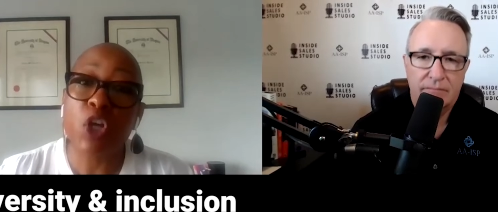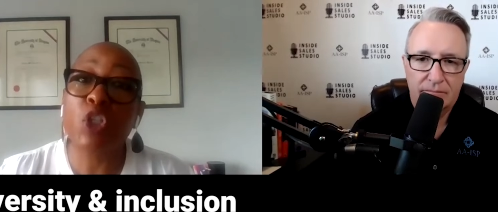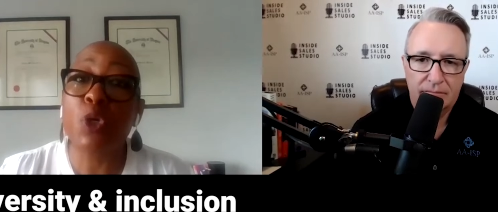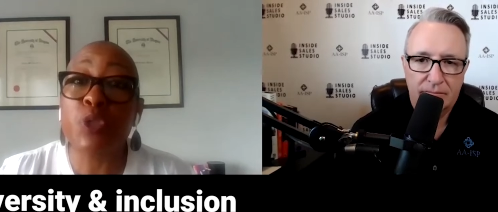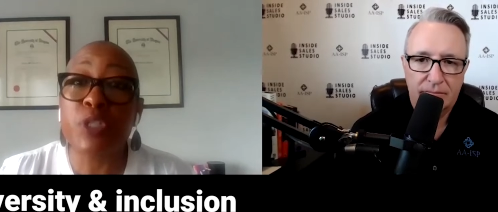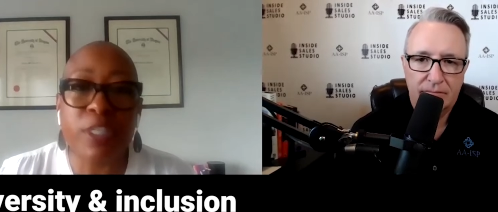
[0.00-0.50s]

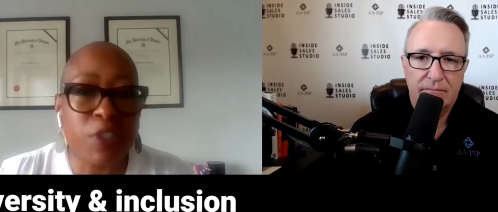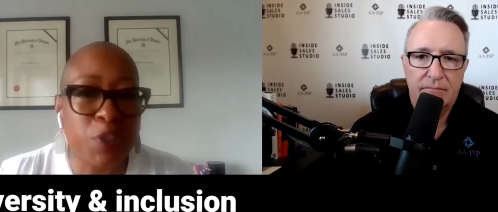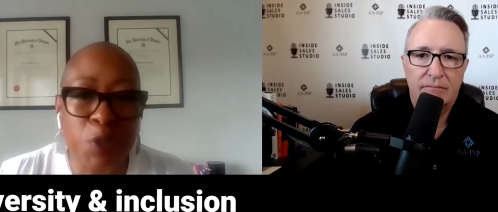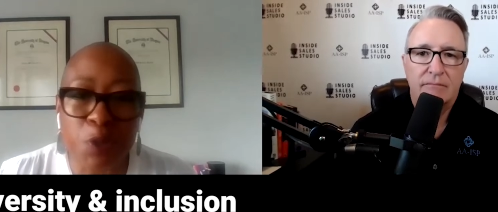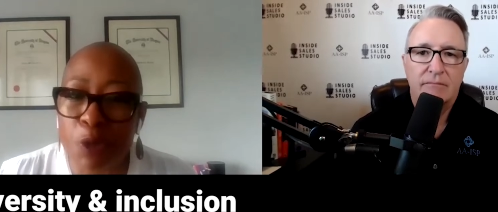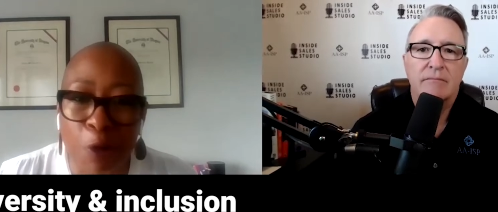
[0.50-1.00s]
Speaker 1: closest
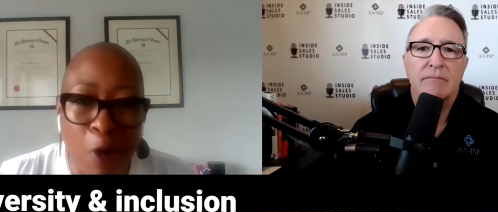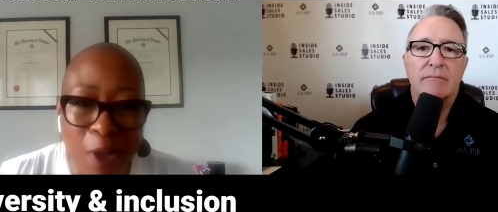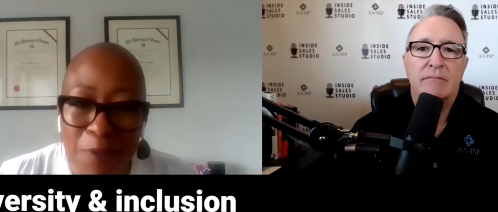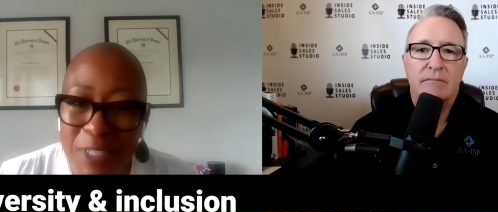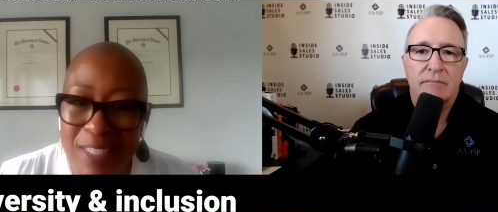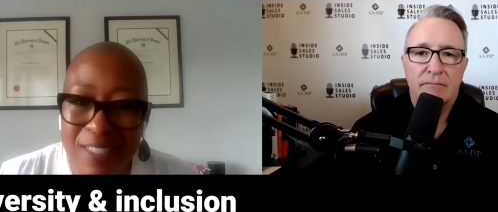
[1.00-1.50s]
to your
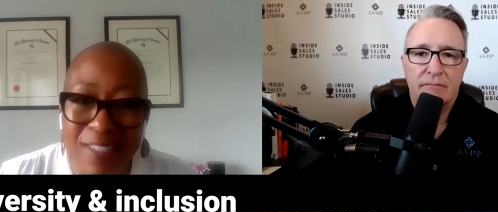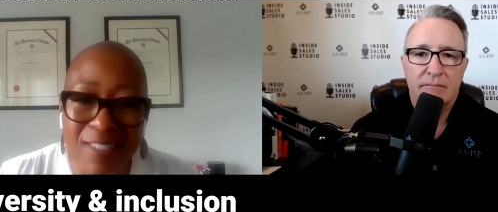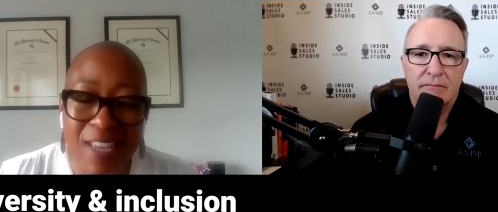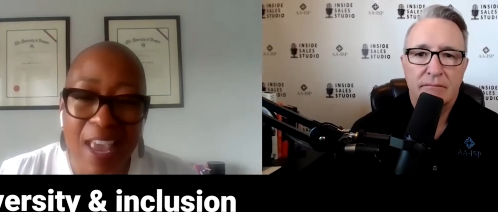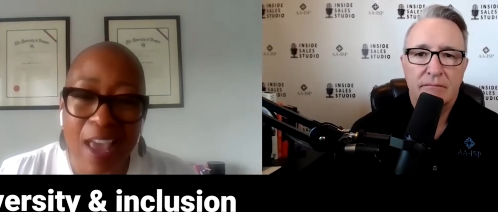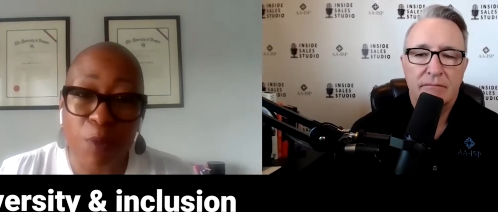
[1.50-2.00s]
offices
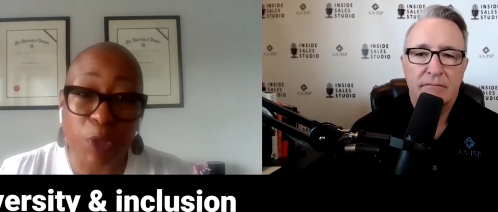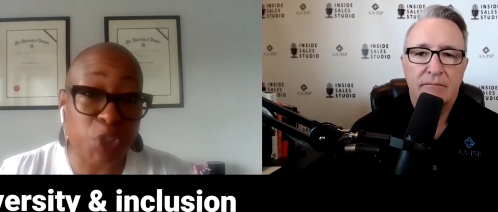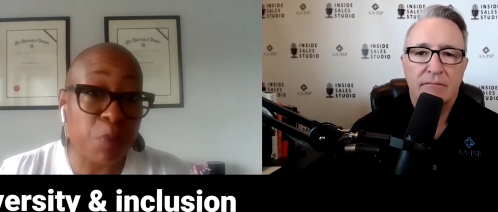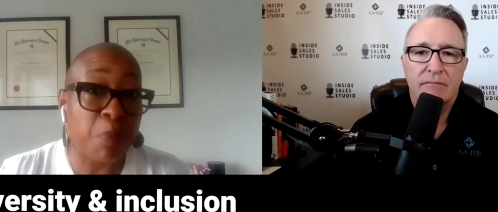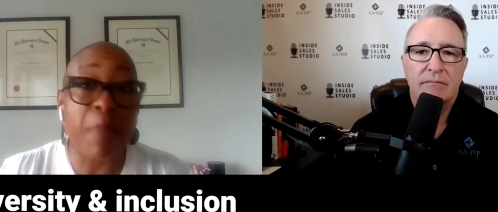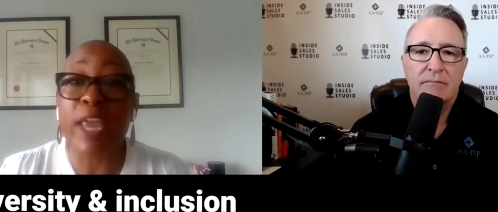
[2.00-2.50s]
which
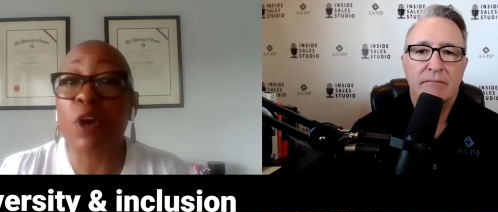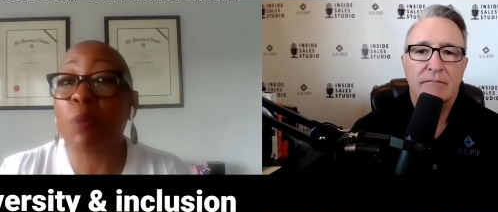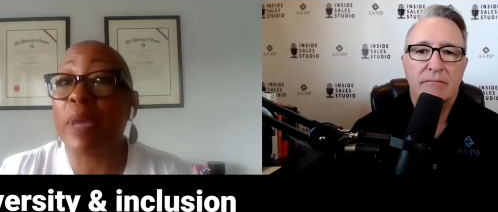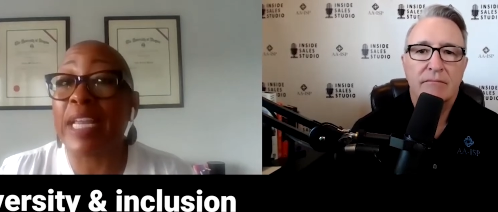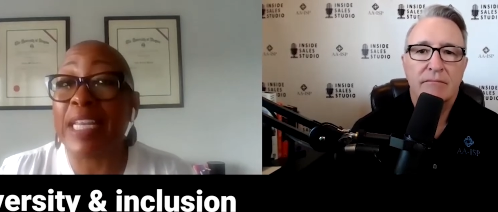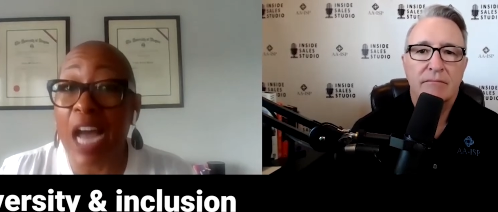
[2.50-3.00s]
may or
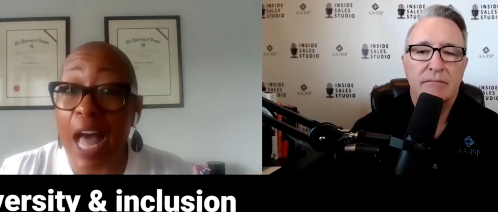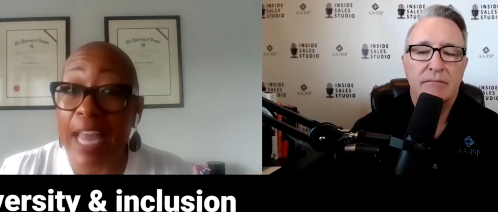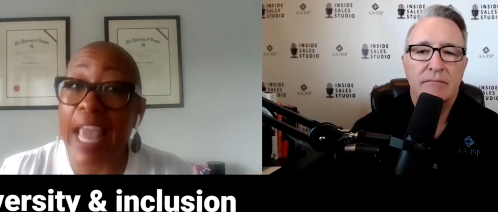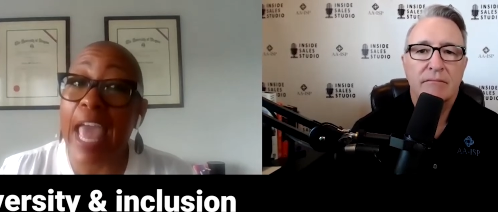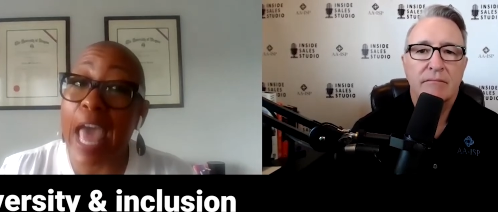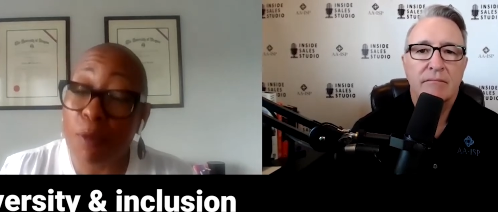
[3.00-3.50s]
may not
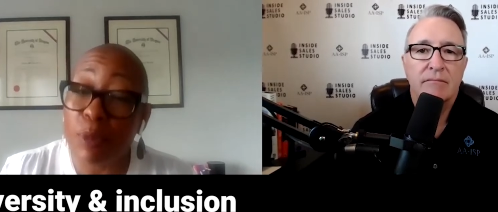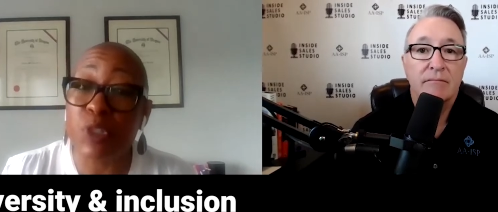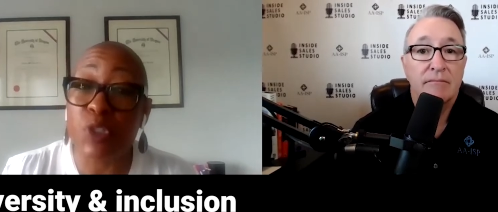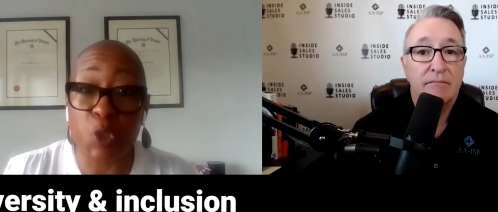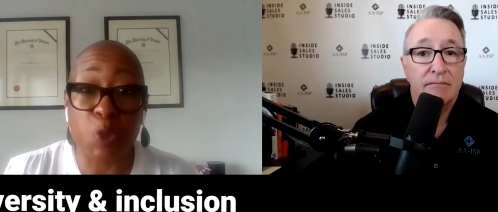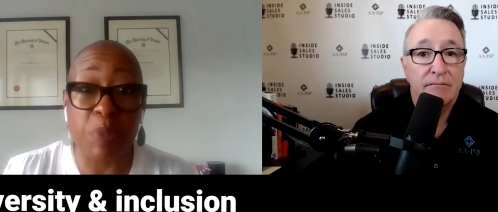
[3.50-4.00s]

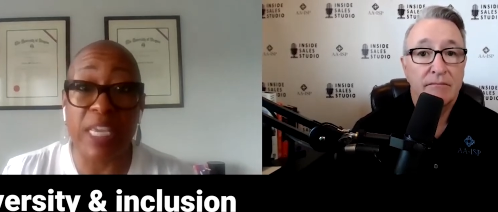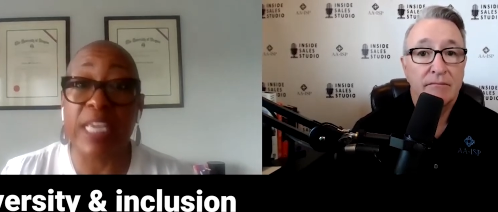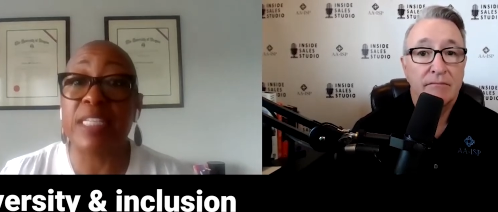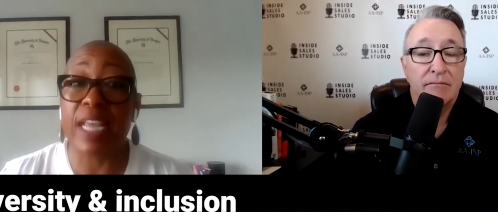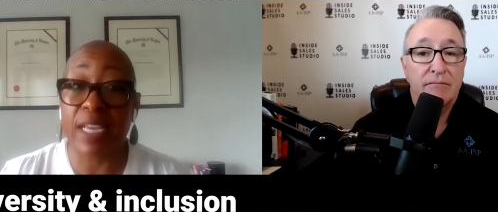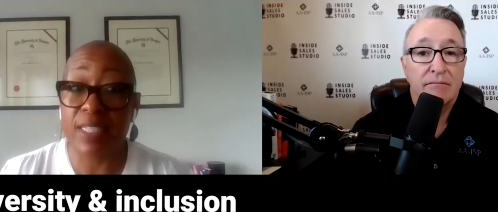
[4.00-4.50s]
happen to be
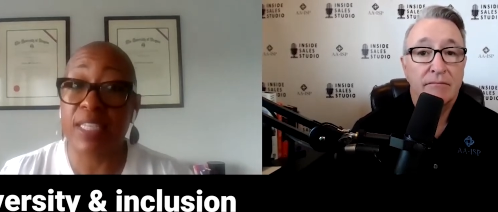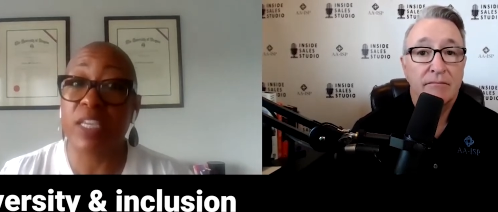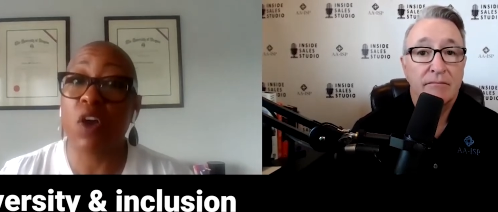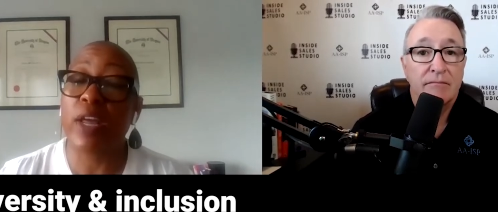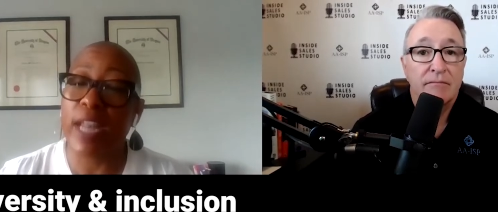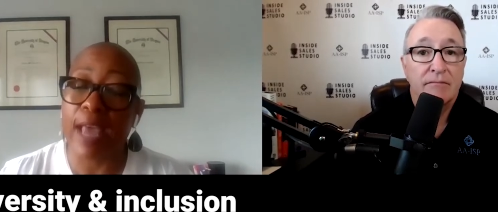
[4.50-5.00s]
indexing
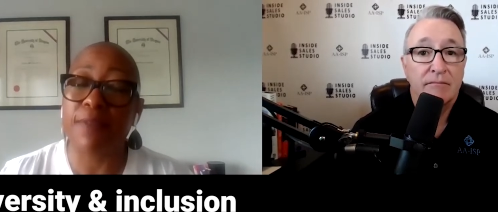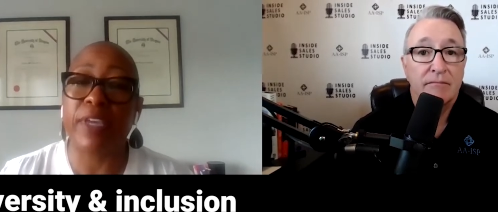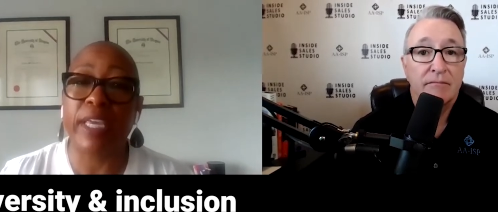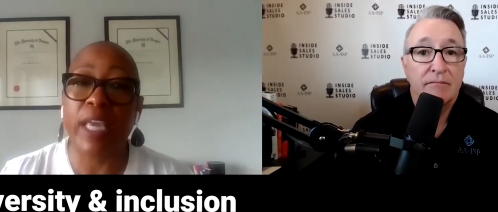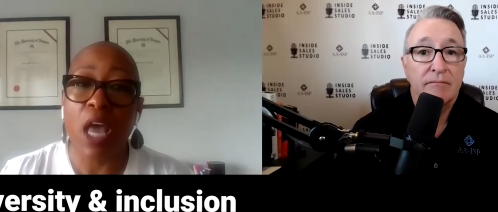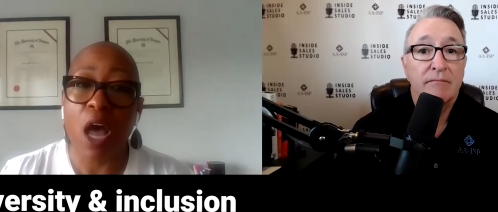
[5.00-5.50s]
on
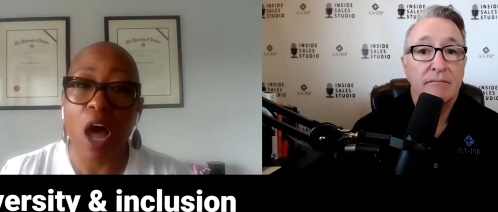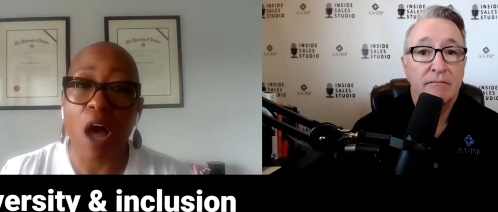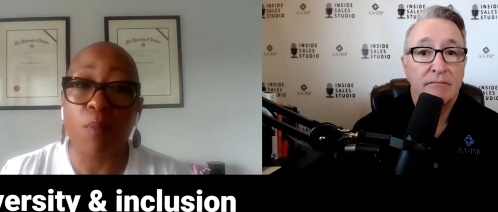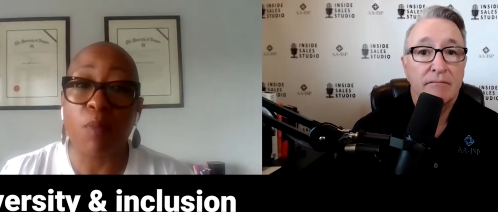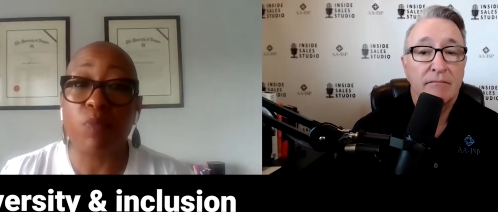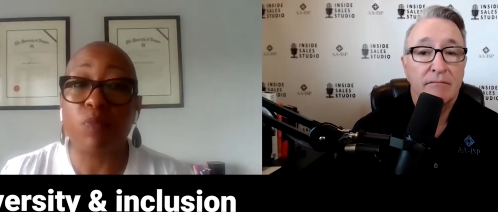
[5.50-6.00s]
having
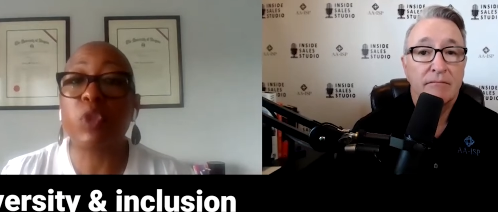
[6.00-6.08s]
um,